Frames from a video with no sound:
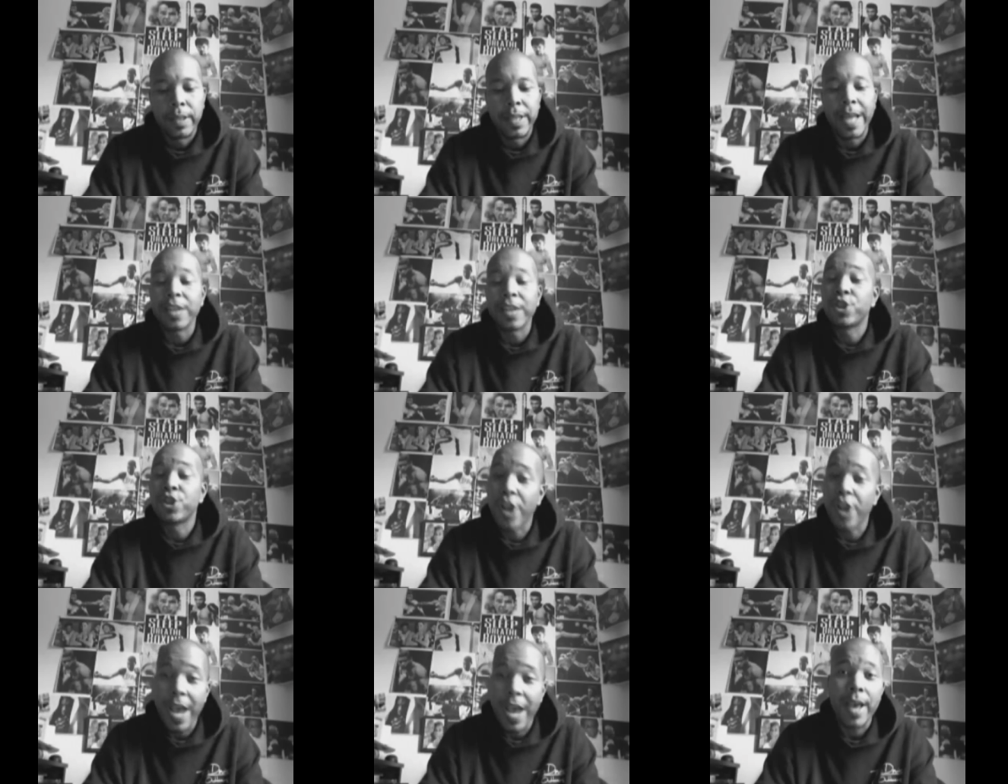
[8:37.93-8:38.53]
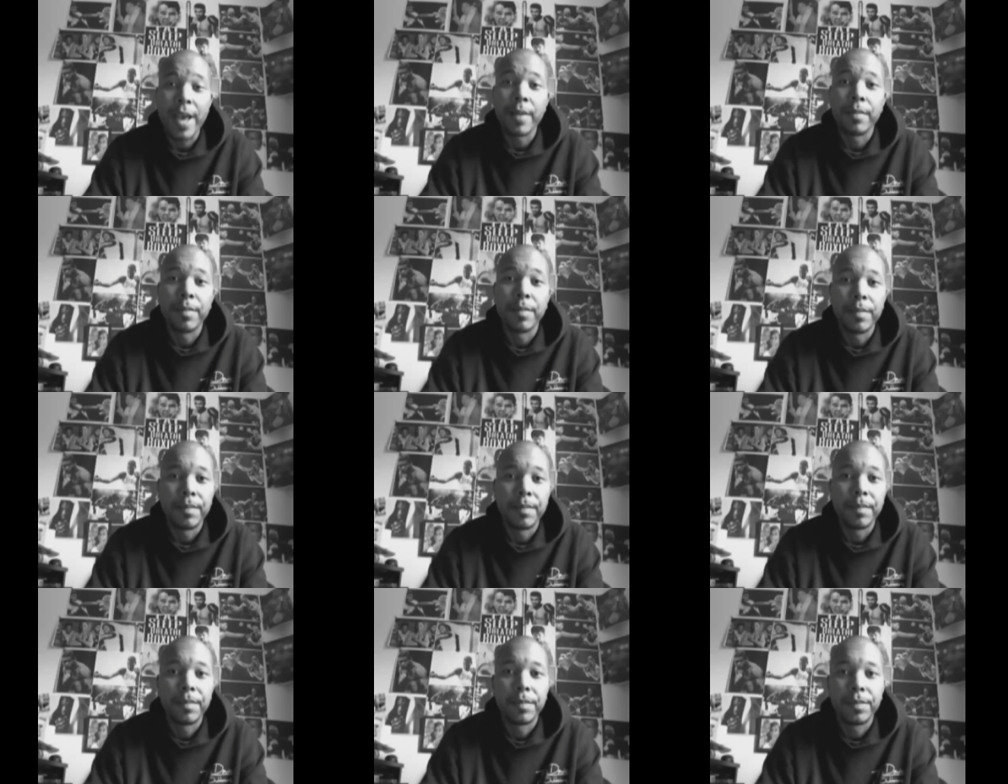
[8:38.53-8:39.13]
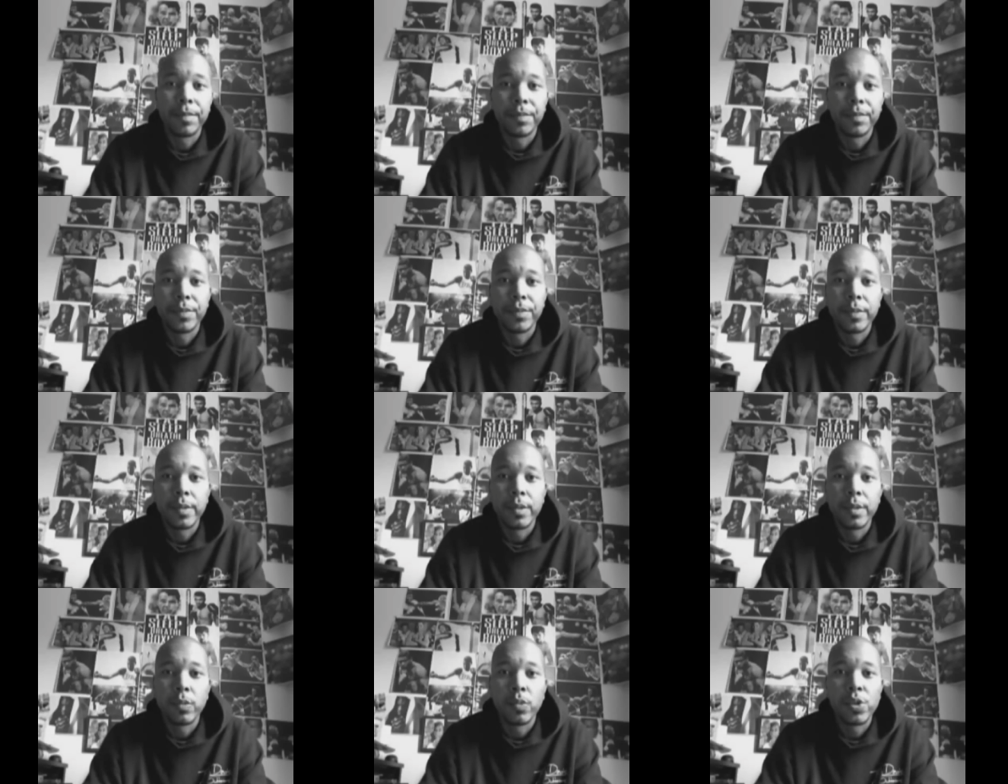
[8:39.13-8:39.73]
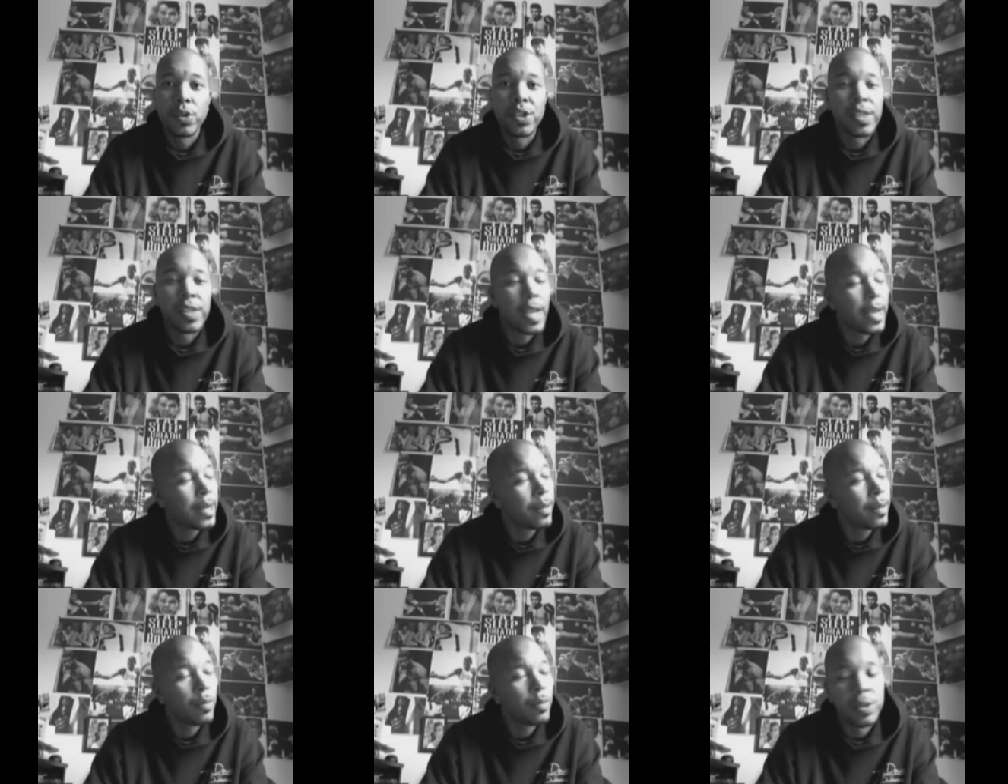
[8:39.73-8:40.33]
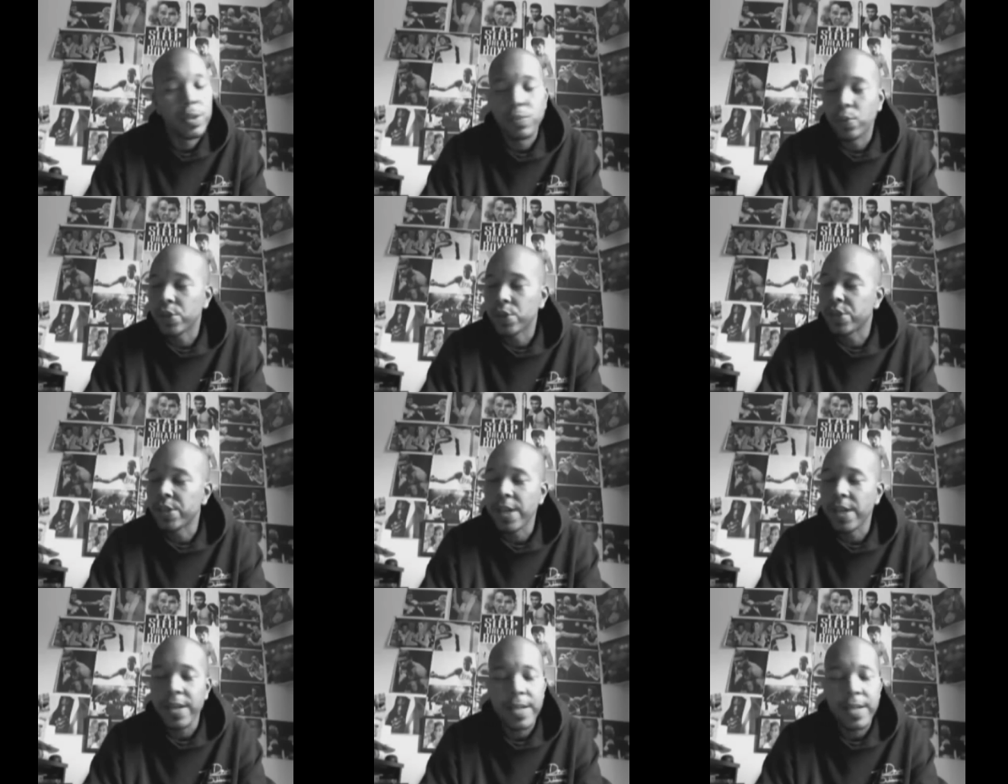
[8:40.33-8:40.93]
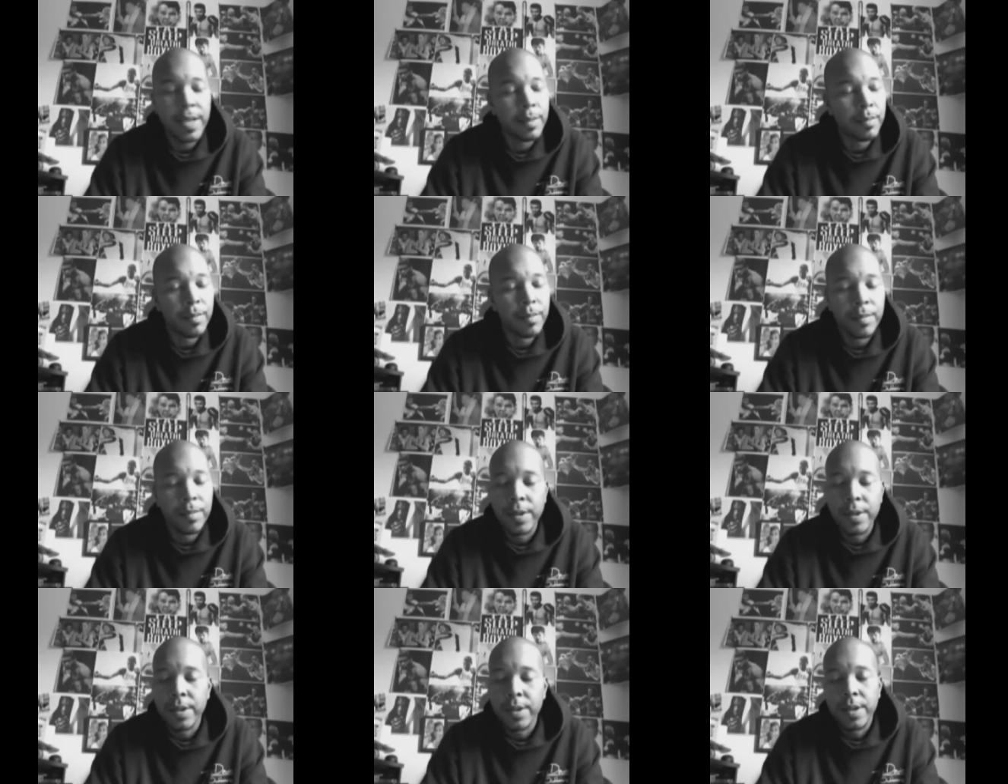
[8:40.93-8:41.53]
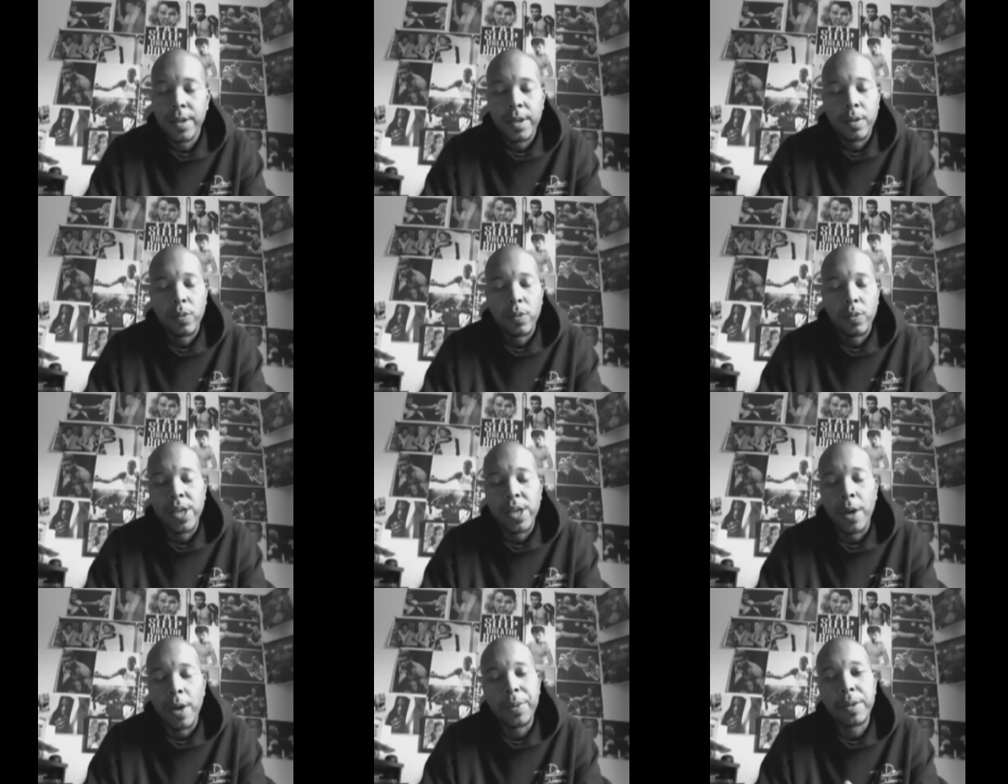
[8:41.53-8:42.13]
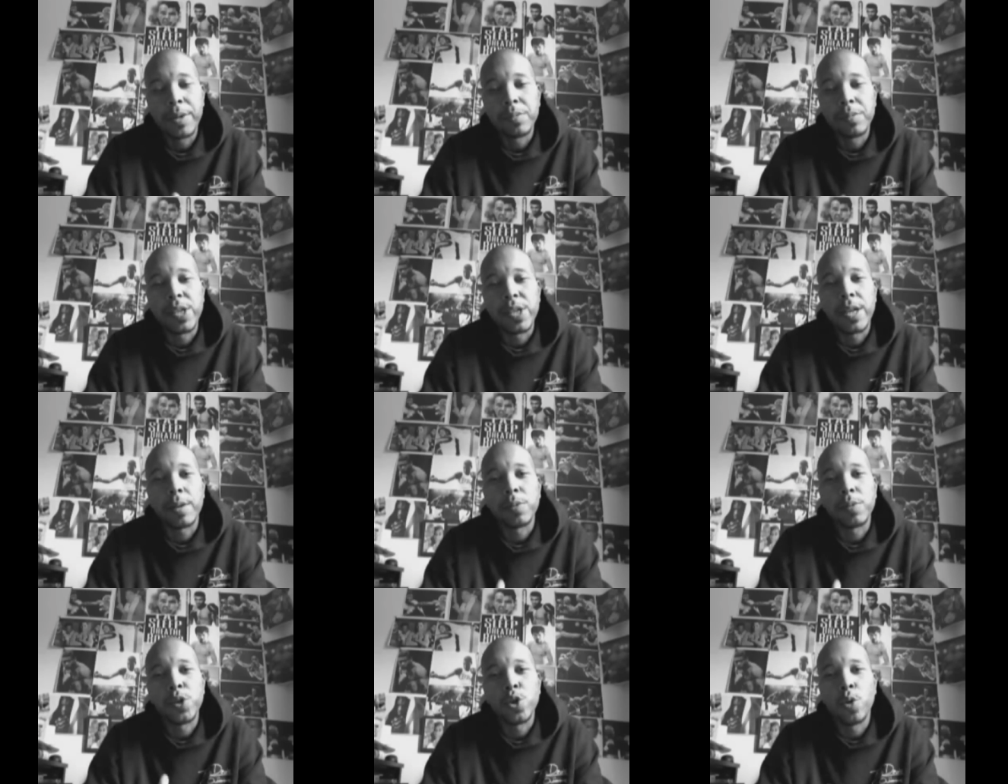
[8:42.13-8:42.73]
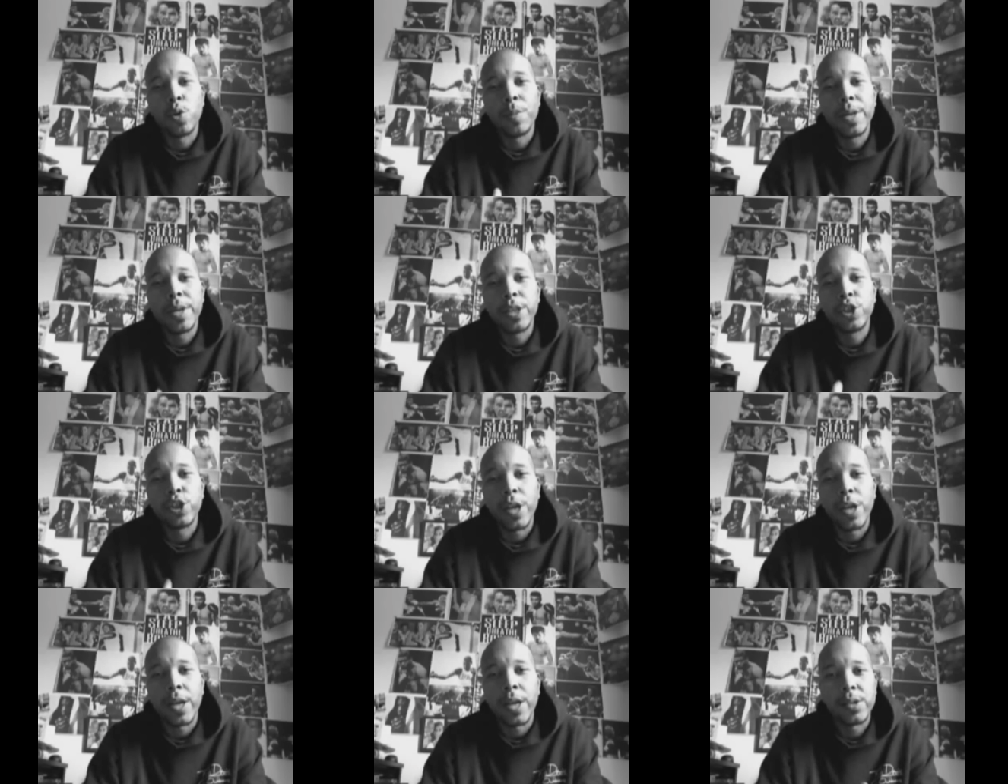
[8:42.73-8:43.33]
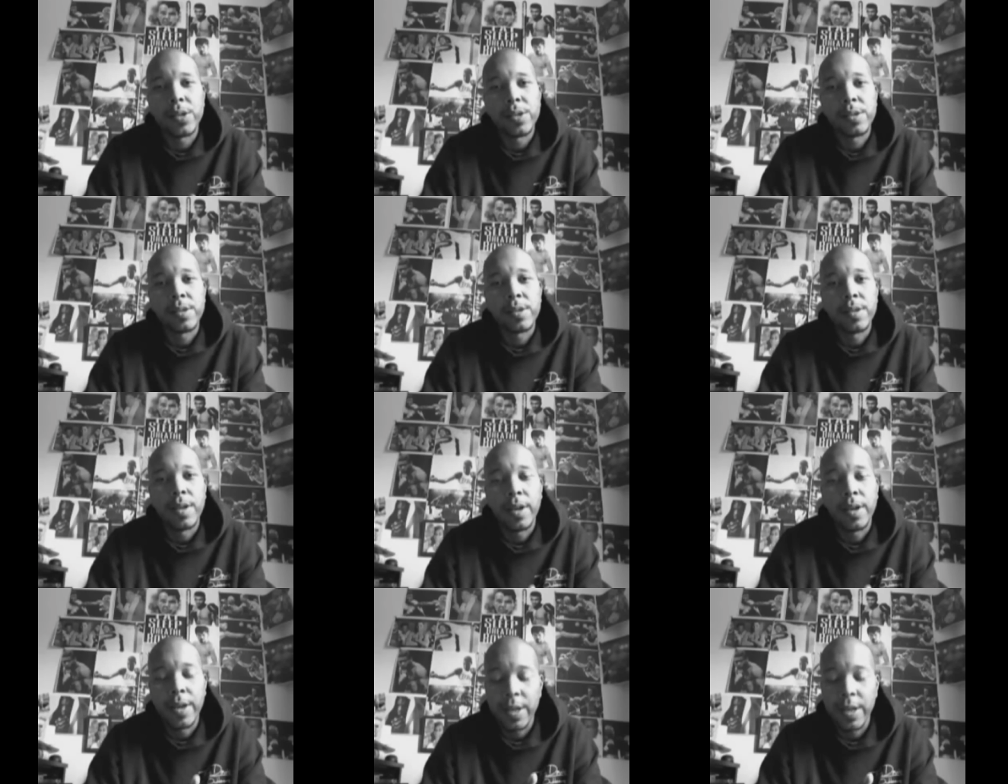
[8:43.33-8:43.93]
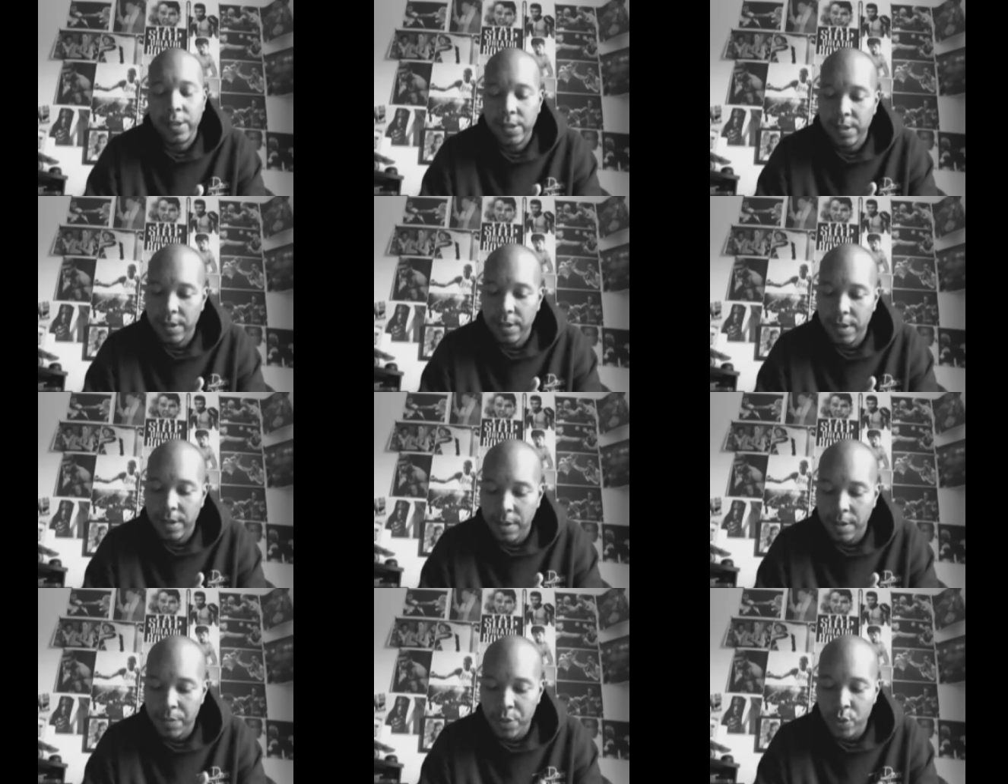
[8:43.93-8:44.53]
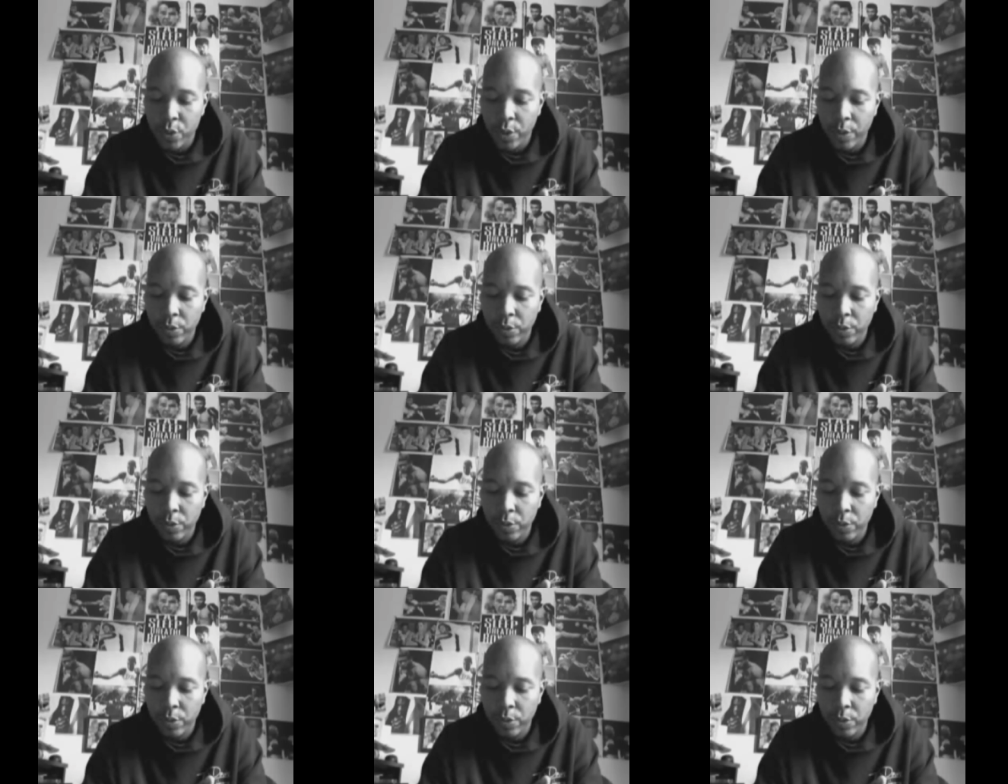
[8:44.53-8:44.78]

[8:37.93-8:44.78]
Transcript: That jab was setting was was setting him was helping them set up so many shots against Lemieux.